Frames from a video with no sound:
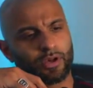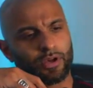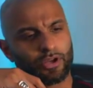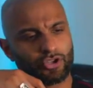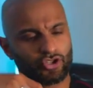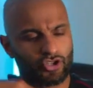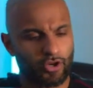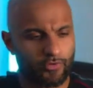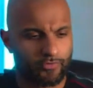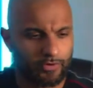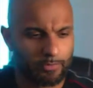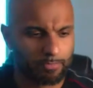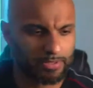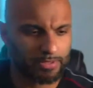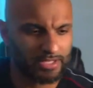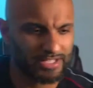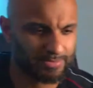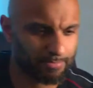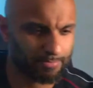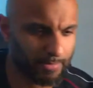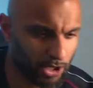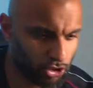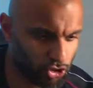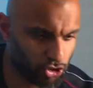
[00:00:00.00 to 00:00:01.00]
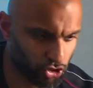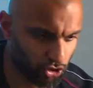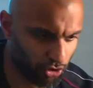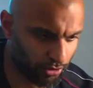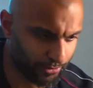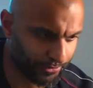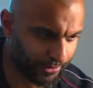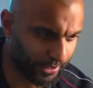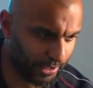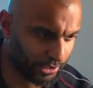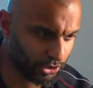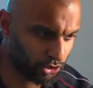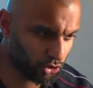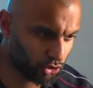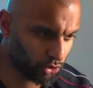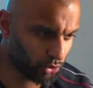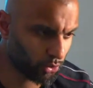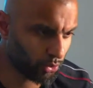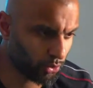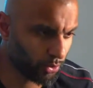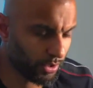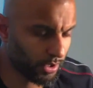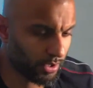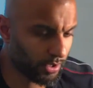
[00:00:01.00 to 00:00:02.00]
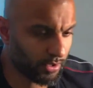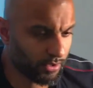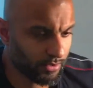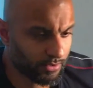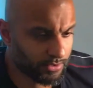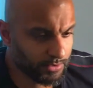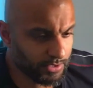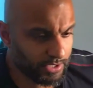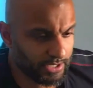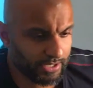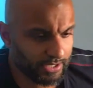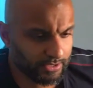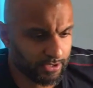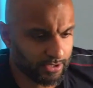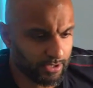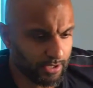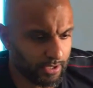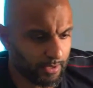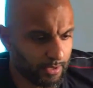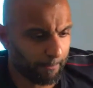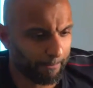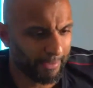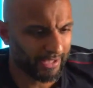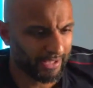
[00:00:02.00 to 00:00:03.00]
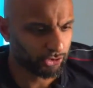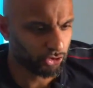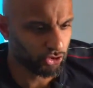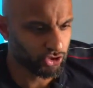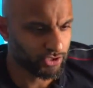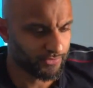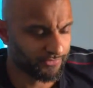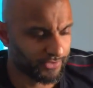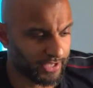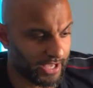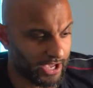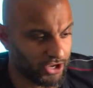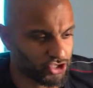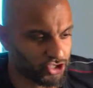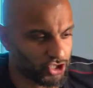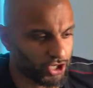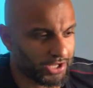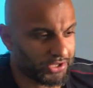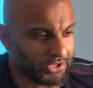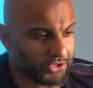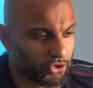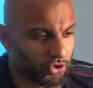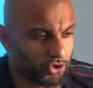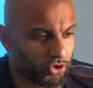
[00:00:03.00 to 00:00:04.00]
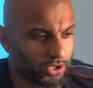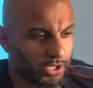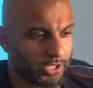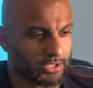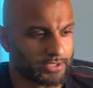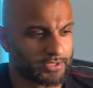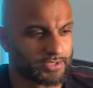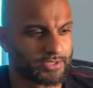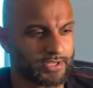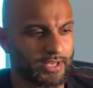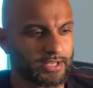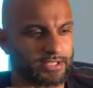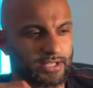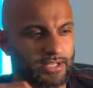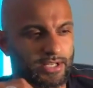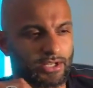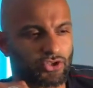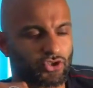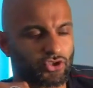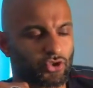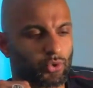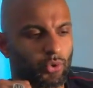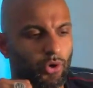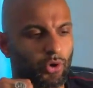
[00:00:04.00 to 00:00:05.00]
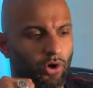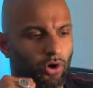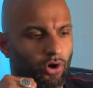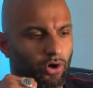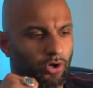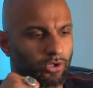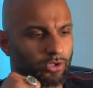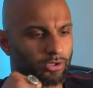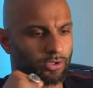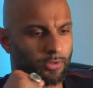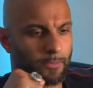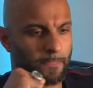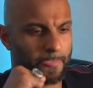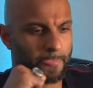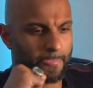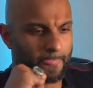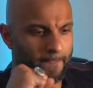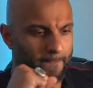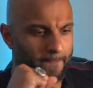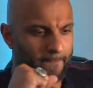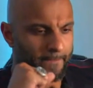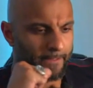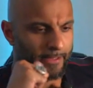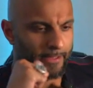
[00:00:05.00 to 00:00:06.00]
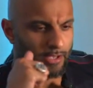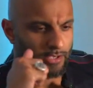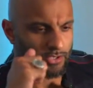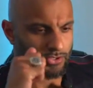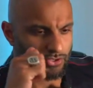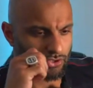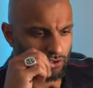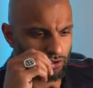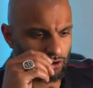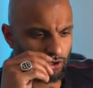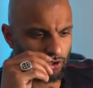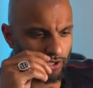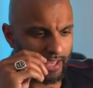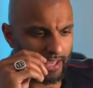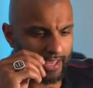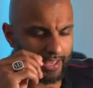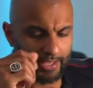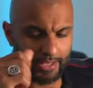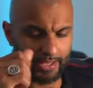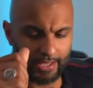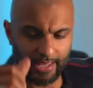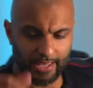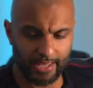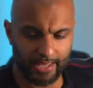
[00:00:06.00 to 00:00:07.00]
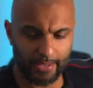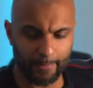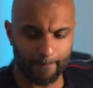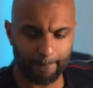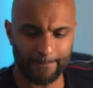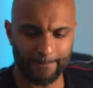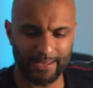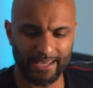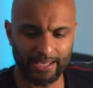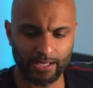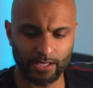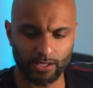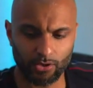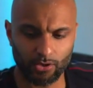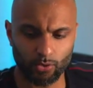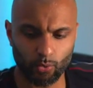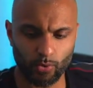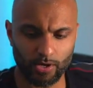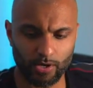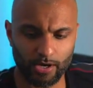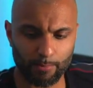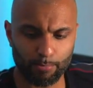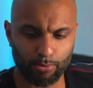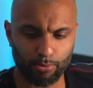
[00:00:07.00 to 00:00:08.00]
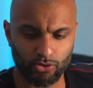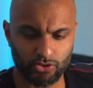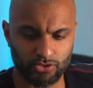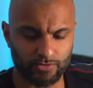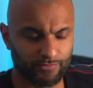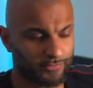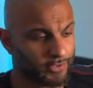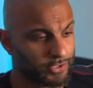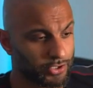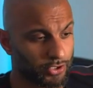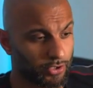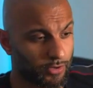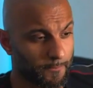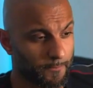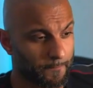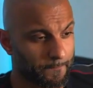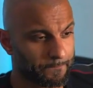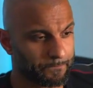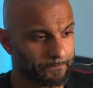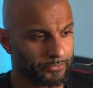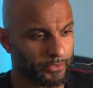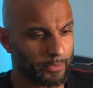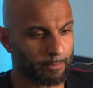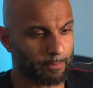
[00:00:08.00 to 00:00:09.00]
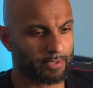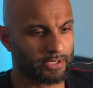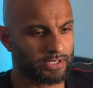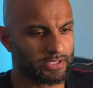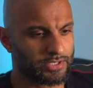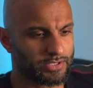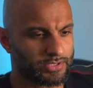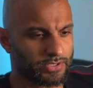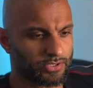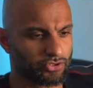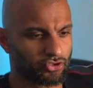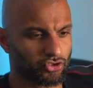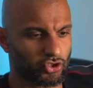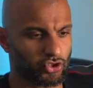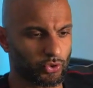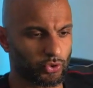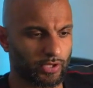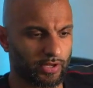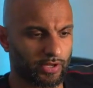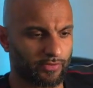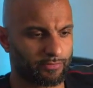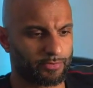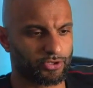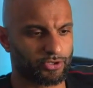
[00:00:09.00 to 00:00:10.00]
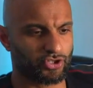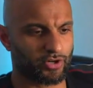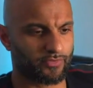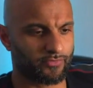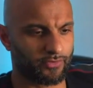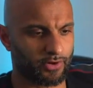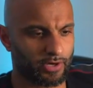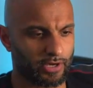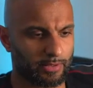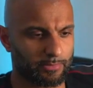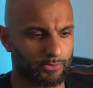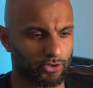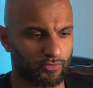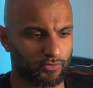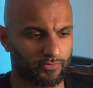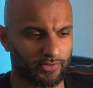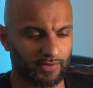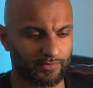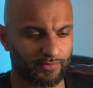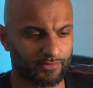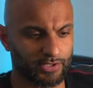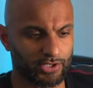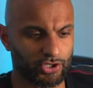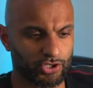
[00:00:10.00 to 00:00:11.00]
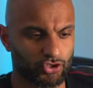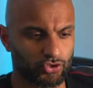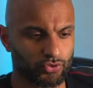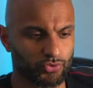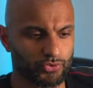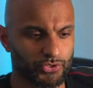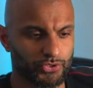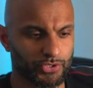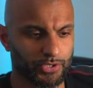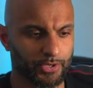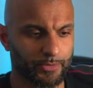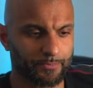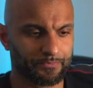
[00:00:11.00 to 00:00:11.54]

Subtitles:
Jeffrey, please make sure that you click the bell notification icon and set it to all so you get a ping when I post a video. Please just do that for me, Jeffrey. Let me know if you have any issues.